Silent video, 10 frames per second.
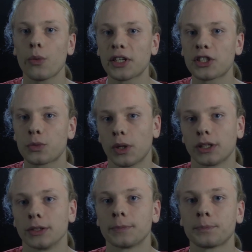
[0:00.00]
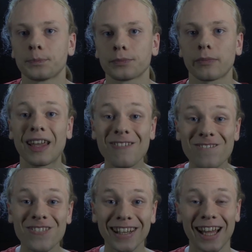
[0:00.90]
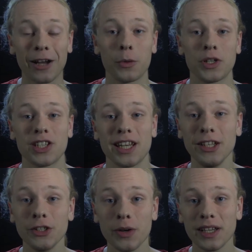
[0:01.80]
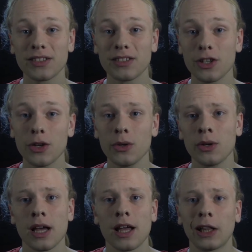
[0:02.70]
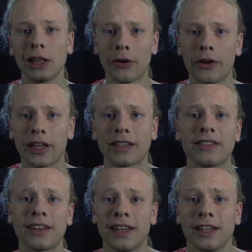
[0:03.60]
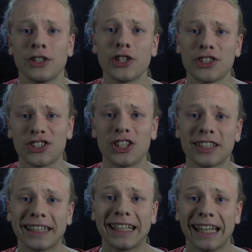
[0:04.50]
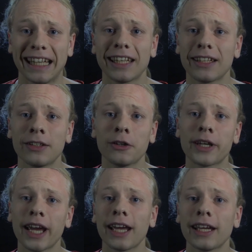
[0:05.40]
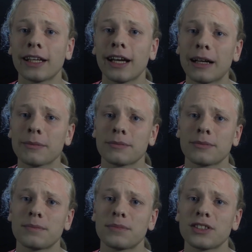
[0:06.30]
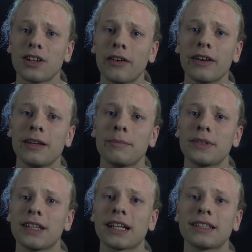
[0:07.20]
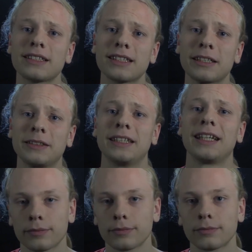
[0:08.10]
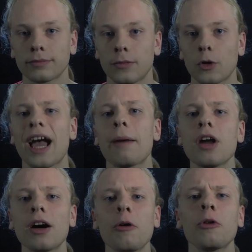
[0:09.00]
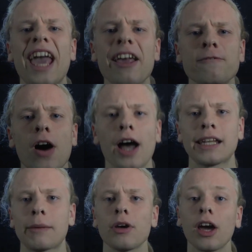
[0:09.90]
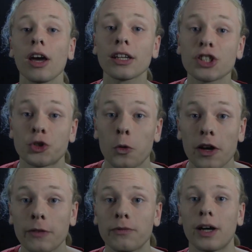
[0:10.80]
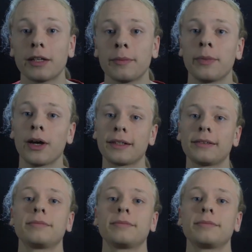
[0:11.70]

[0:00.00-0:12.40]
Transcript: which one. If a language interests you, learn it. Just not Klingon, okay? I'm sorry, but that's in... Okay, fine. I'm not gonna destroy the fun, but